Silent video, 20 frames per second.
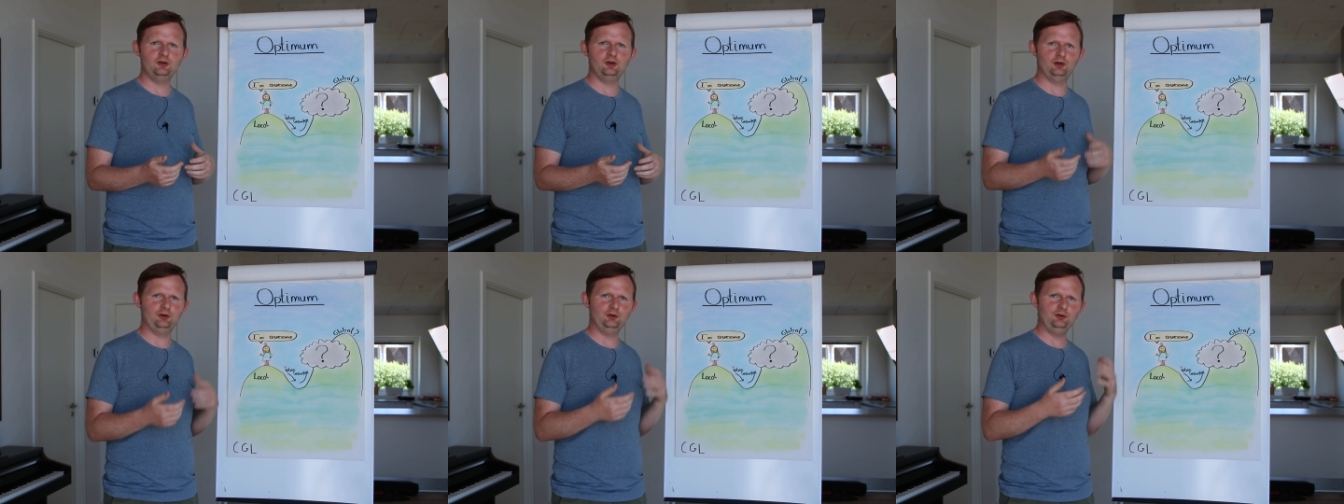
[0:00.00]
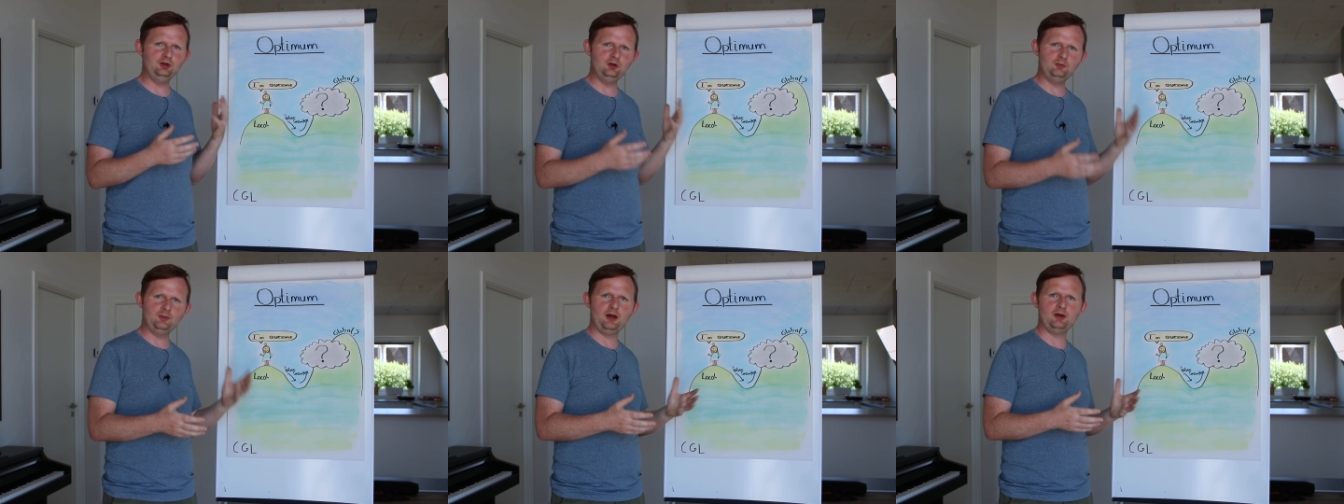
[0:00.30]

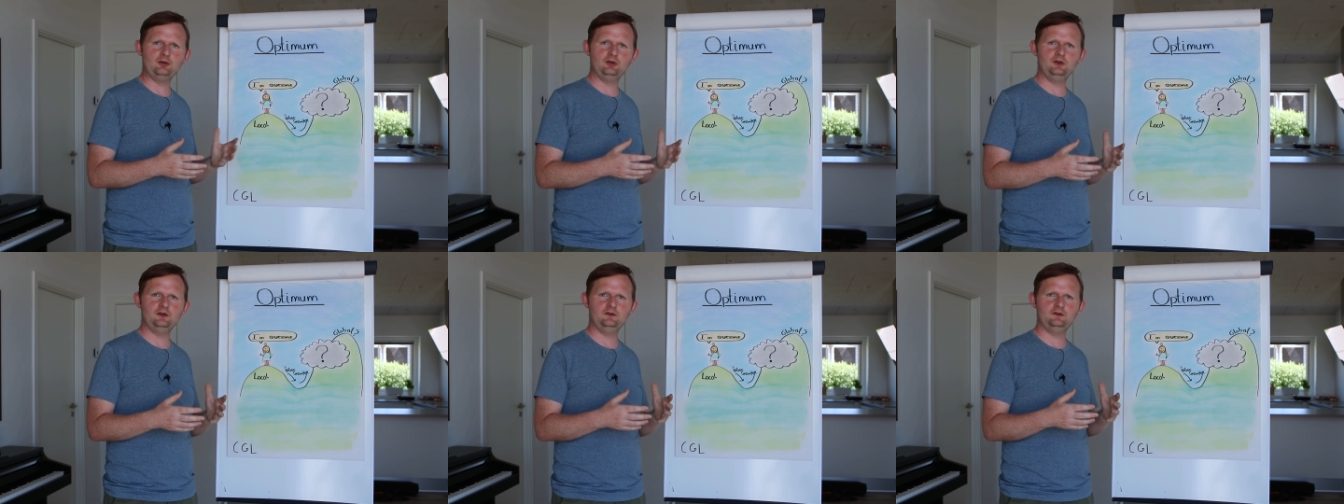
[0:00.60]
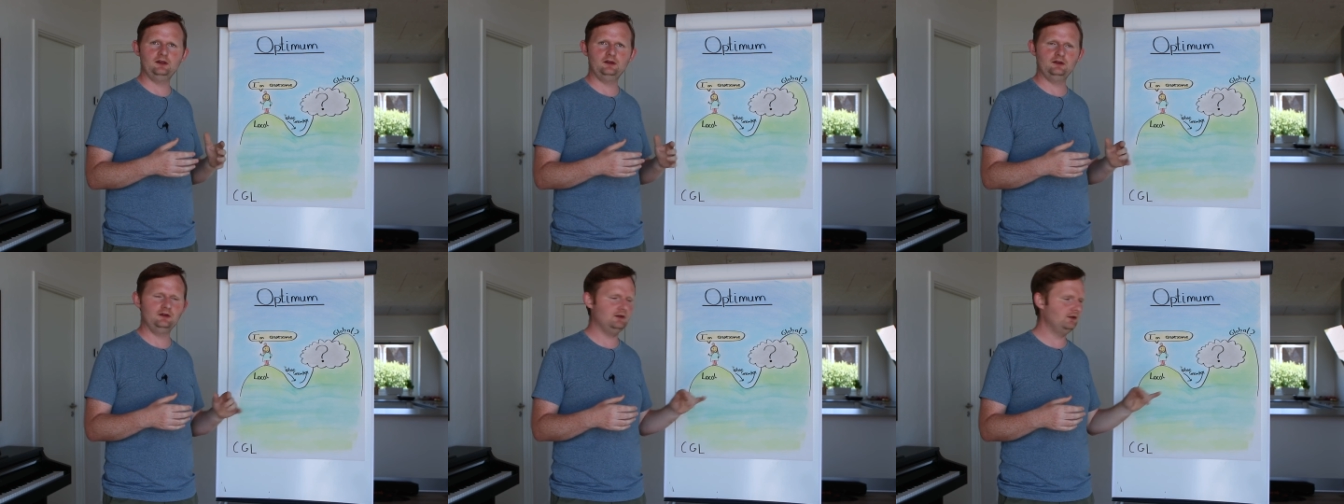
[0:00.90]
learned about this
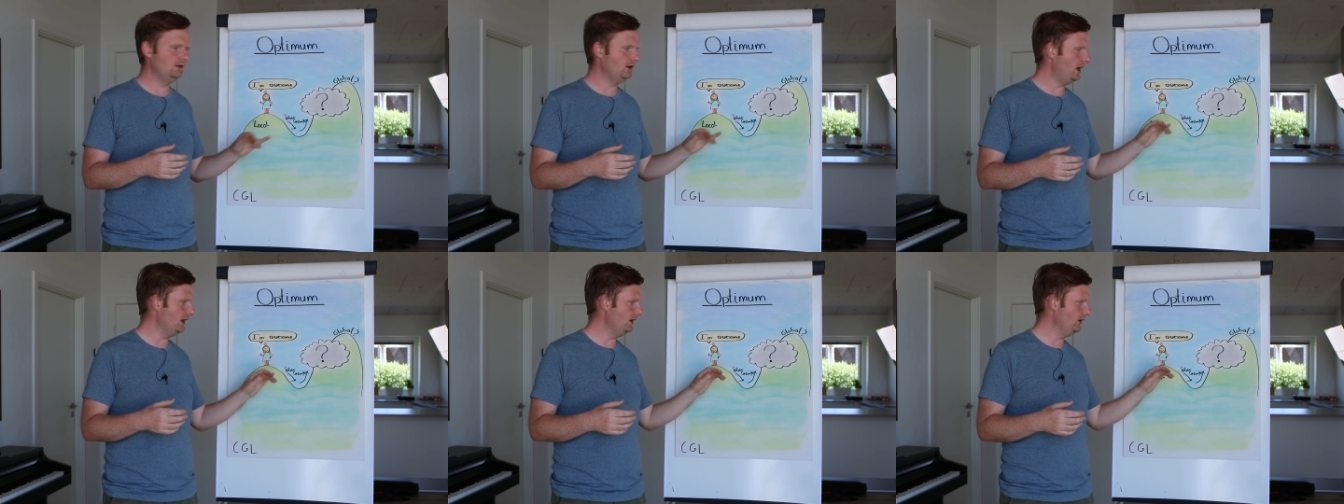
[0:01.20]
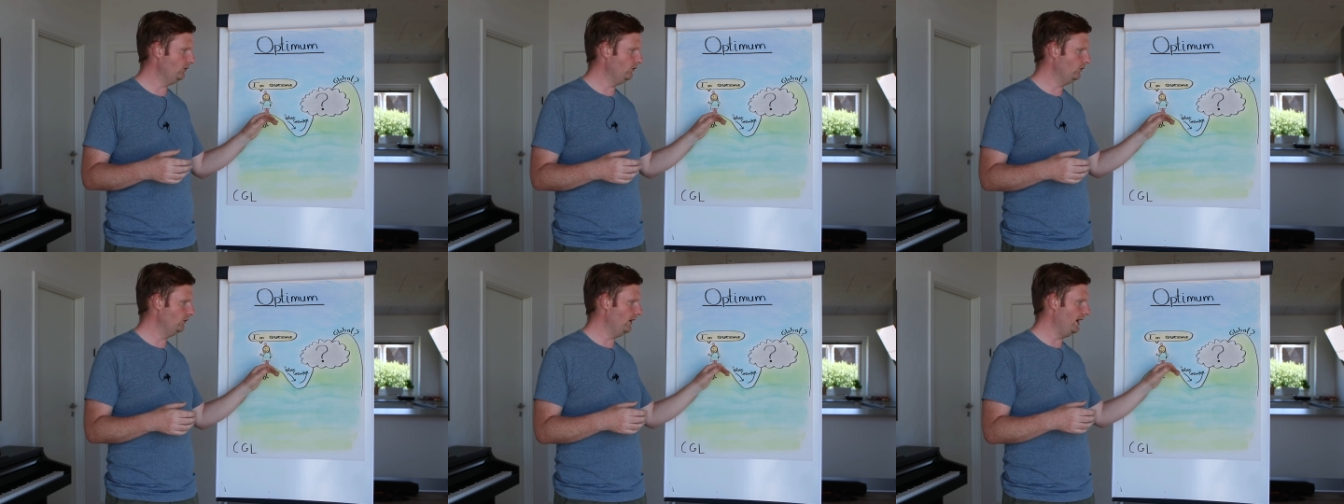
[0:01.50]
and then started
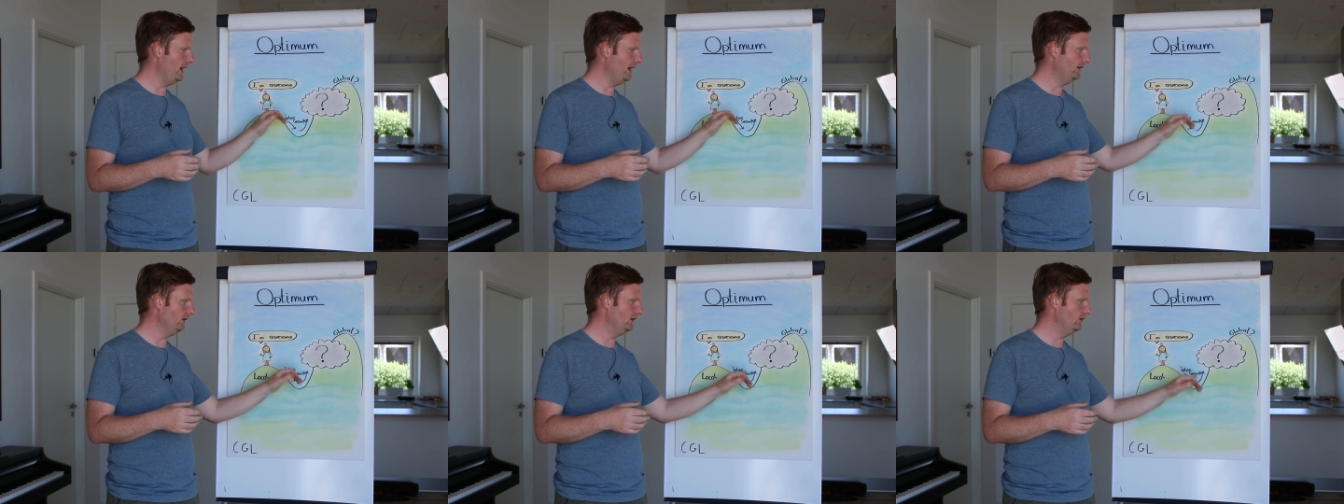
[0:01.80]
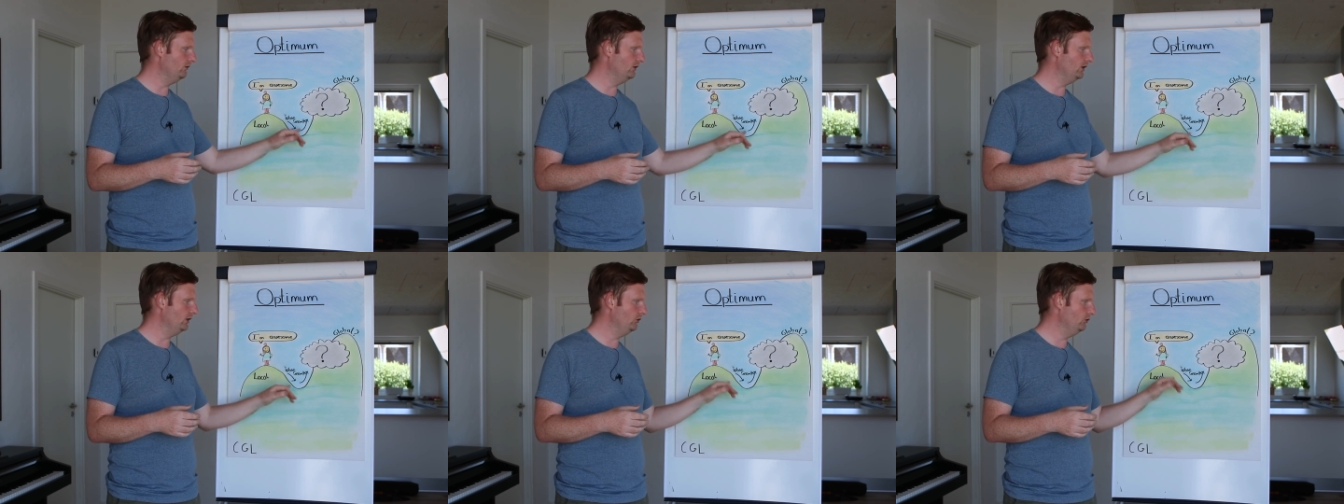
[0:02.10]
to
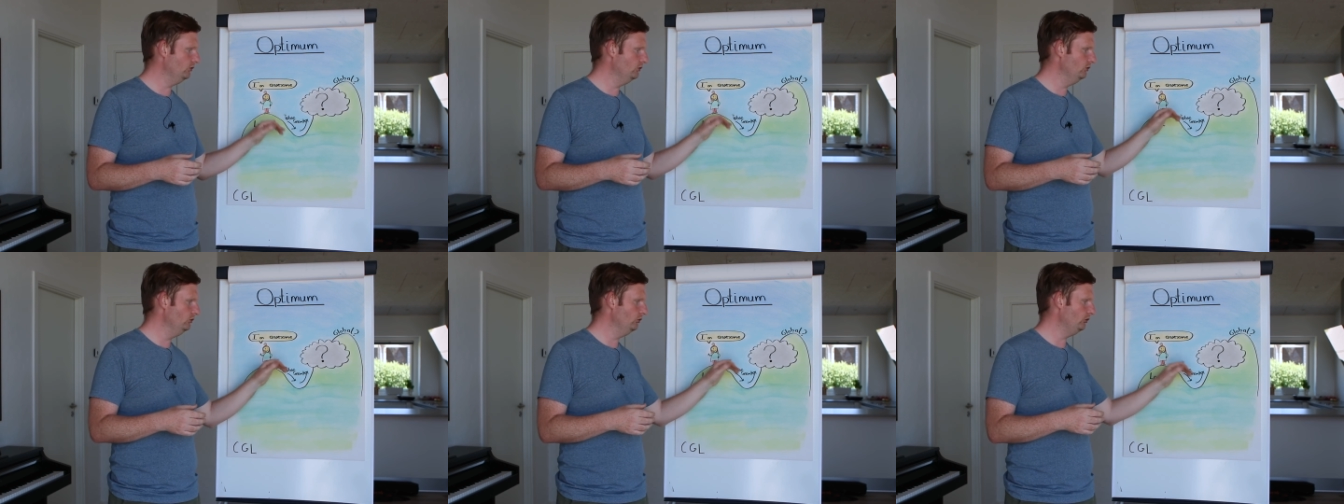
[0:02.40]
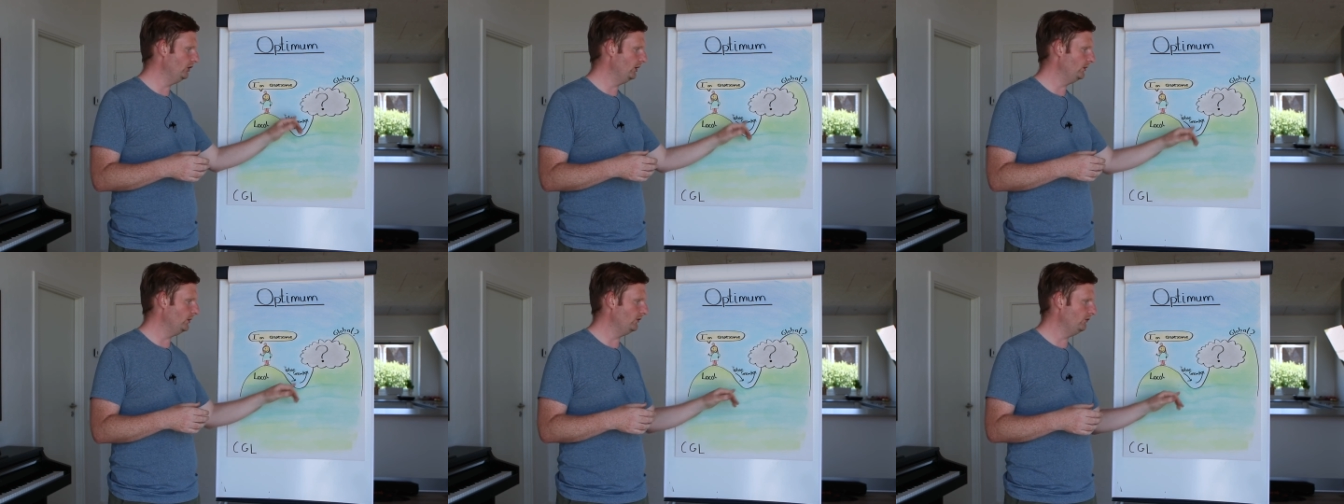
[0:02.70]
actively do
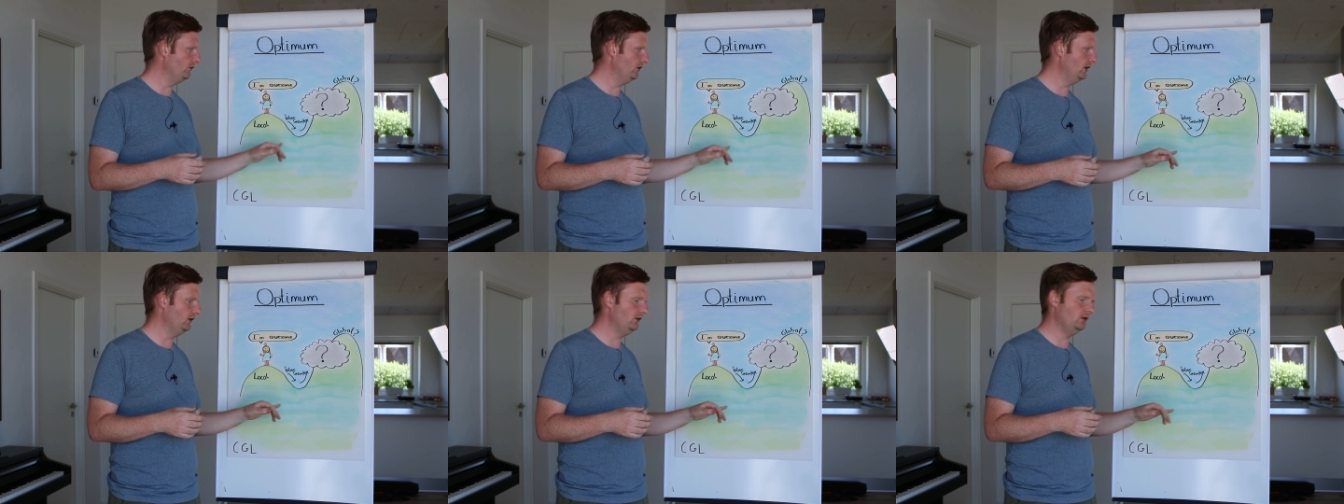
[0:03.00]
some of this.